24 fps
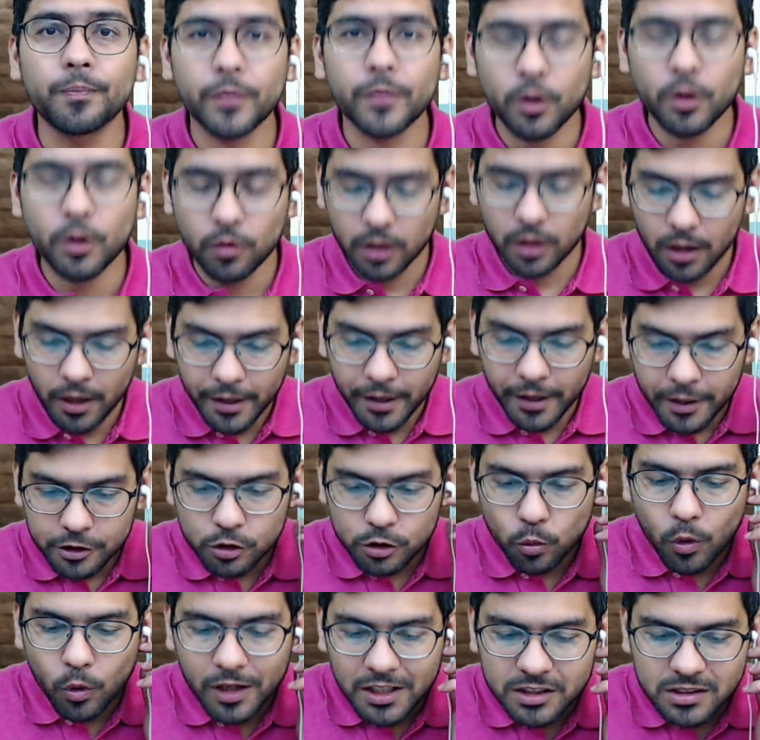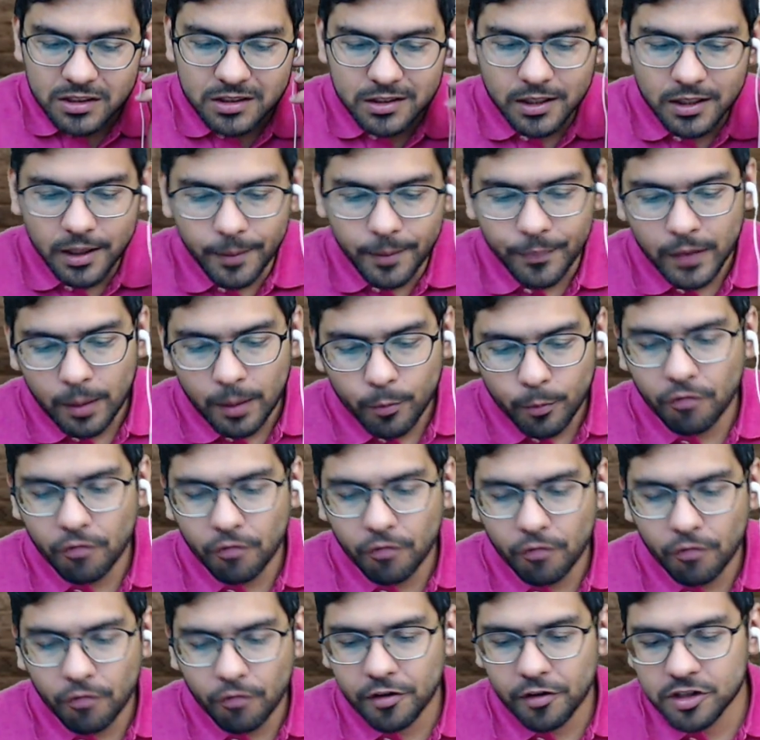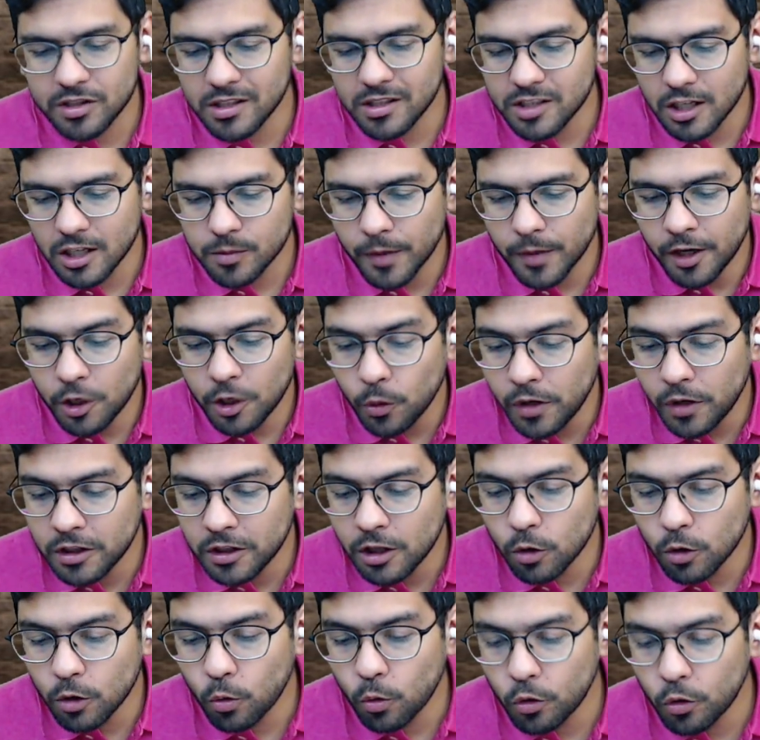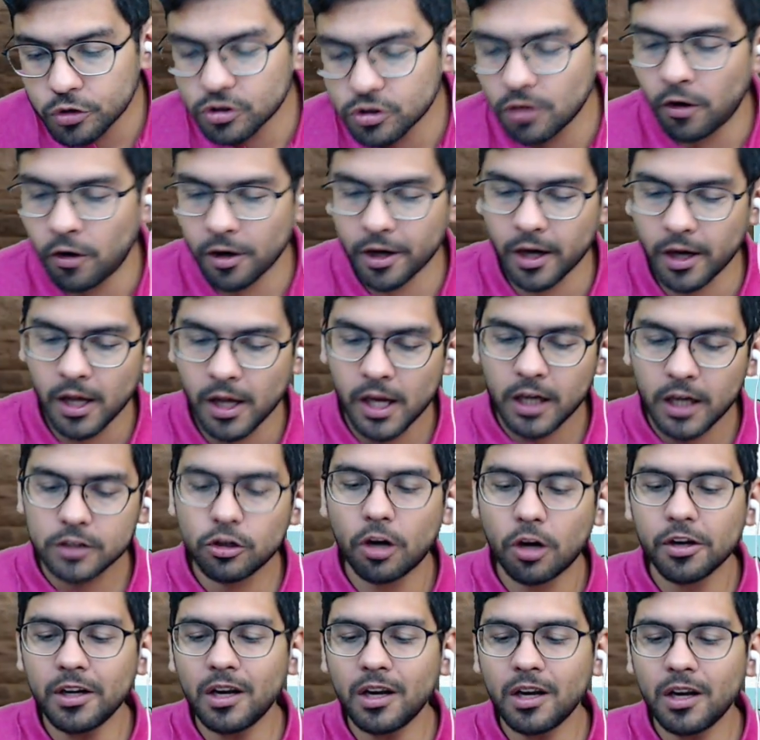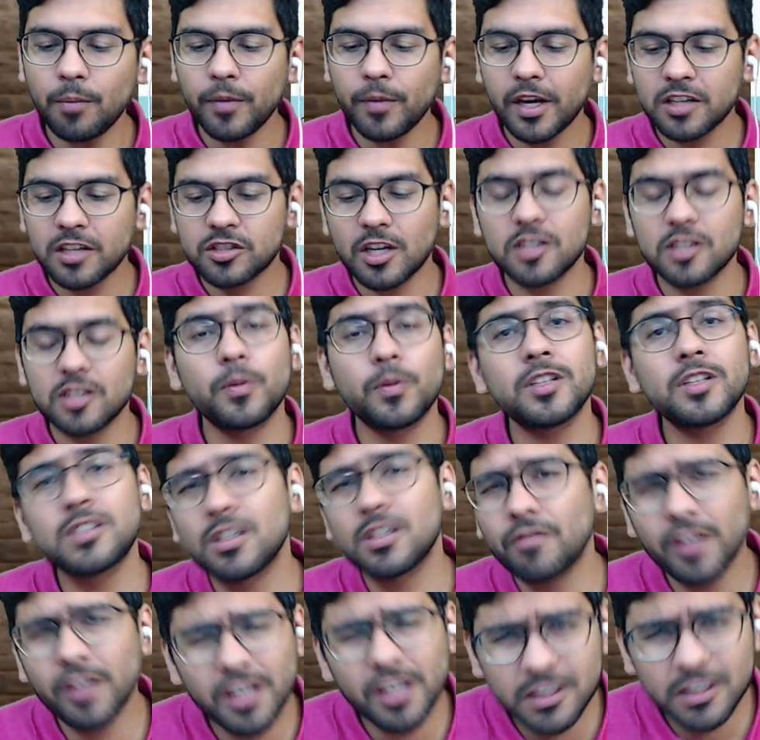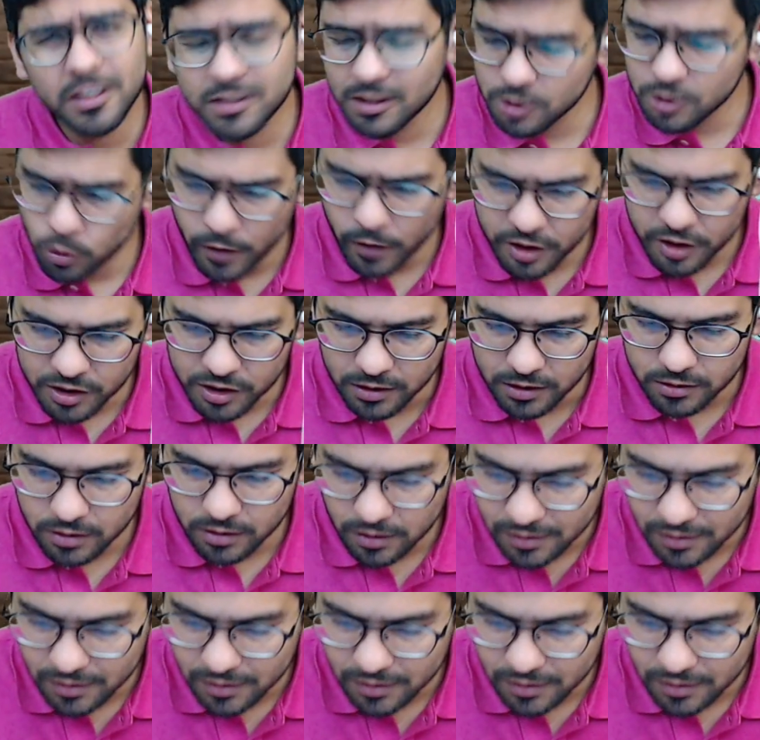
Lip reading: Okay, so what is professional judgment? During the course of audit, the auditor makes judgments in various situations.